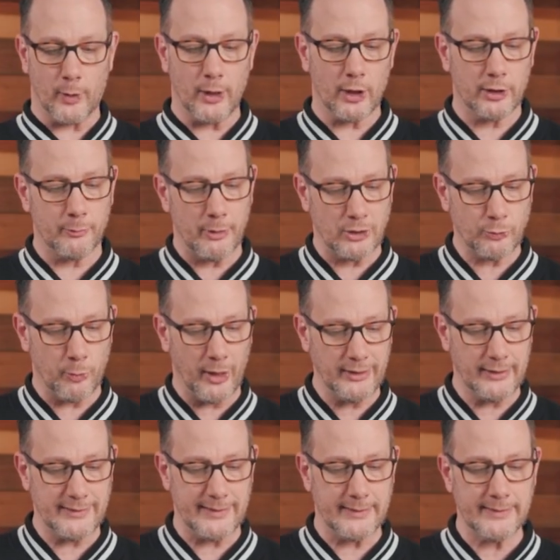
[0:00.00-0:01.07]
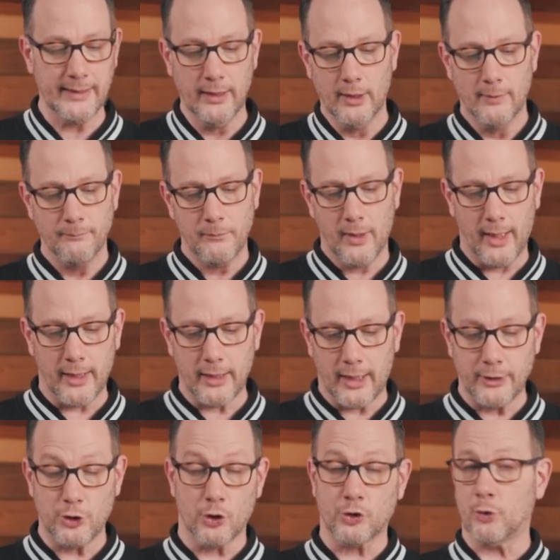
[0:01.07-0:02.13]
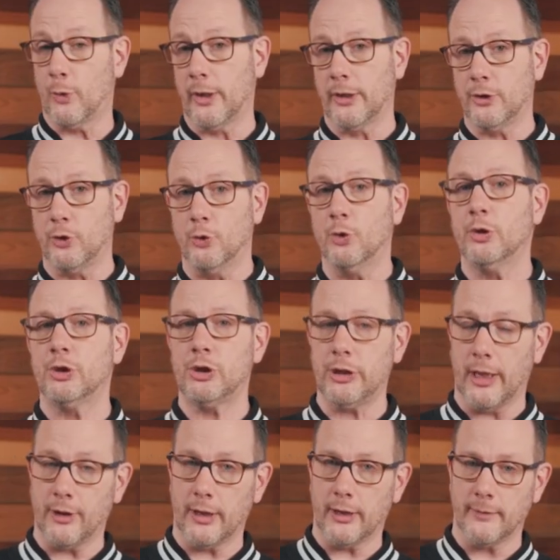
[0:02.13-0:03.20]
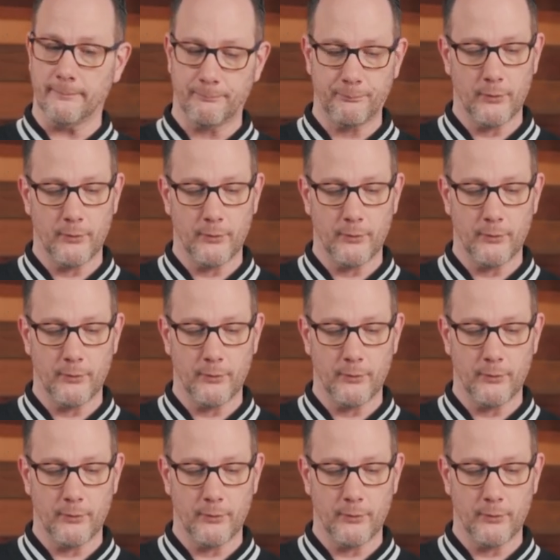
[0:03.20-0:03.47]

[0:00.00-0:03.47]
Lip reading: what are the best practices, and I just wanted to share that.